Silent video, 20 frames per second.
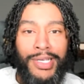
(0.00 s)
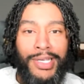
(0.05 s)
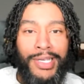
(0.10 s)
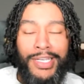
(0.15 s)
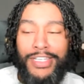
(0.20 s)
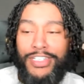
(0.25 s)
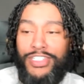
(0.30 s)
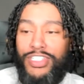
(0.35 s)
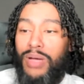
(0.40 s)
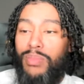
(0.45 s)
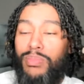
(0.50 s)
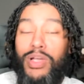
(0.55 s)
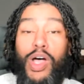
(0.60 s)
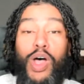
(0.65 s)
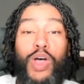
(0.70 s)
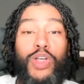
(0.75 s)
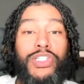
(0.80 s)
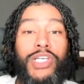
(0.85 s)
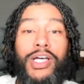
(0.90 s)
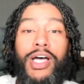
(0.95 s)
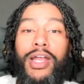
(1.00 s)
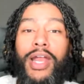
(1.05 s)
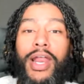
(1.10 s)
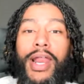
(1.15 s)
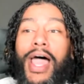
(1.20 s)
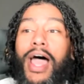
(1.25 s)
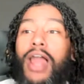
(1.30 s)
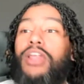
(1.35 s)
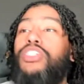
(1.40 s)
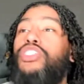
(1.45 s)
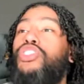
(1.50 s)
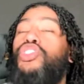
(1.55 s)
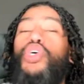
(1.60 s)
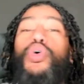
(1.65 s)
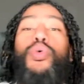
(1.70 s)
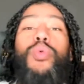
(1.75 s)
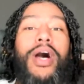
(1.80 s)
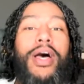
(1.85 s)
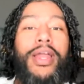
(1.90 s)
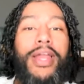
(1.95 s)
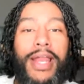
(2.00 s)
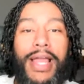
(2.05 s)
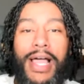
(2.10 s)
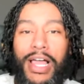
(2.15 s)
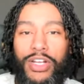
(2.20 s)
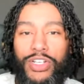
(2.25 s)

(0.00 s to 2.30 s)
Something costs $100, $200